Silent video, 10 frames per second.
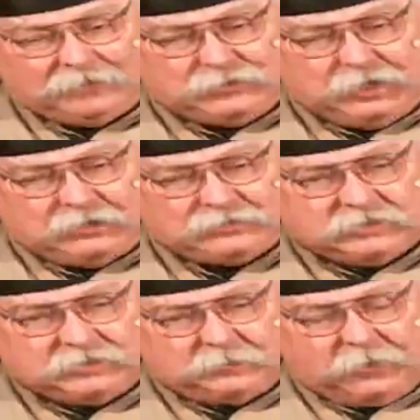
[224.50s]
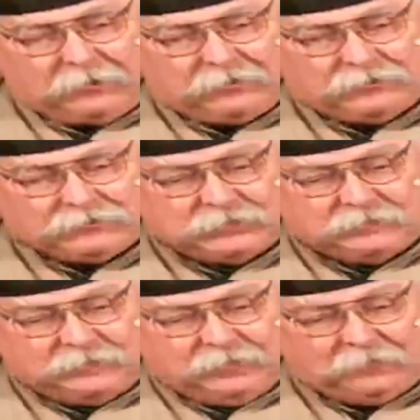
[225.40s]
dust and the particles that are
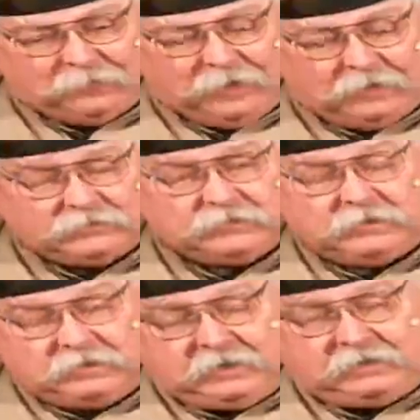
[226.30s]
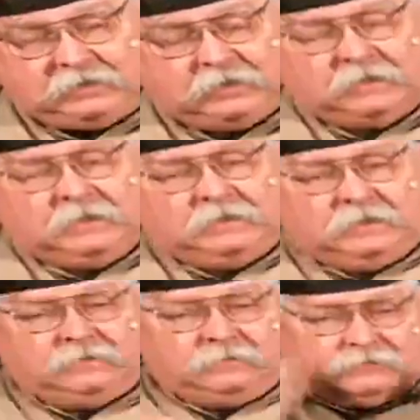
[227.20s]
floating around. So you need,
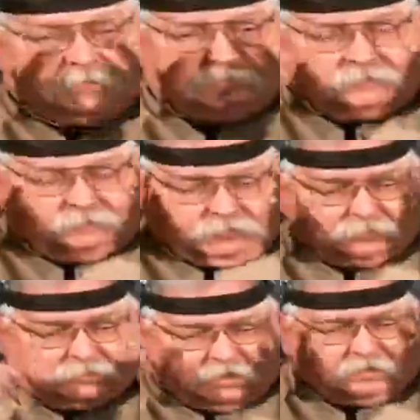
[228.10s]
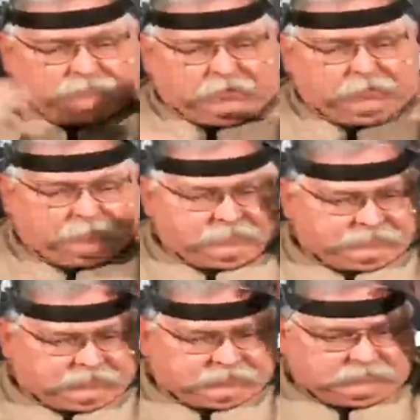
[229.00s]
you need both.
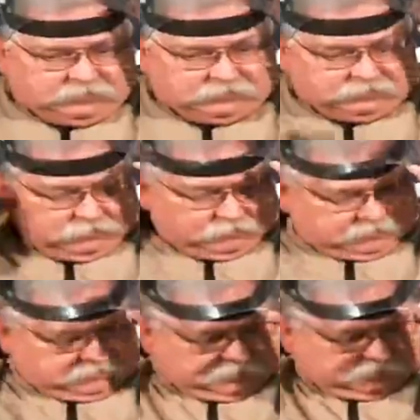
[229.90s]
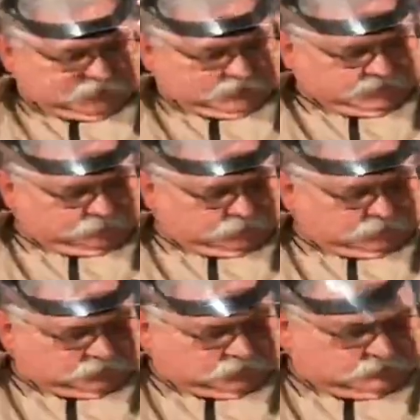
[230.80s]
Just do it. It's not that big
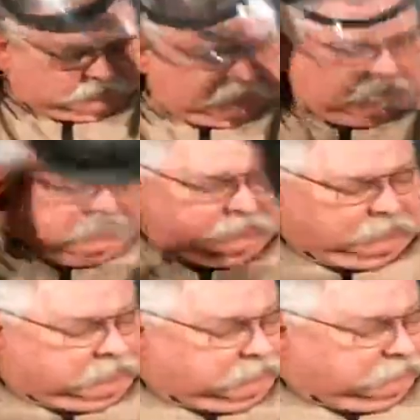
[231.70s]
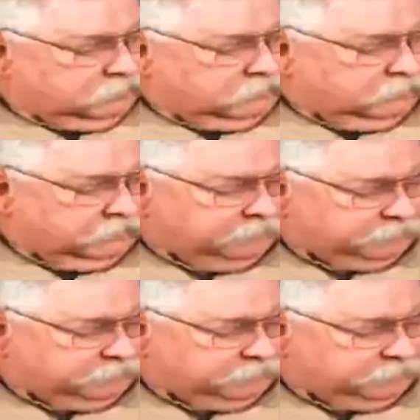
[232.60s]
a deal. You'll get used to it.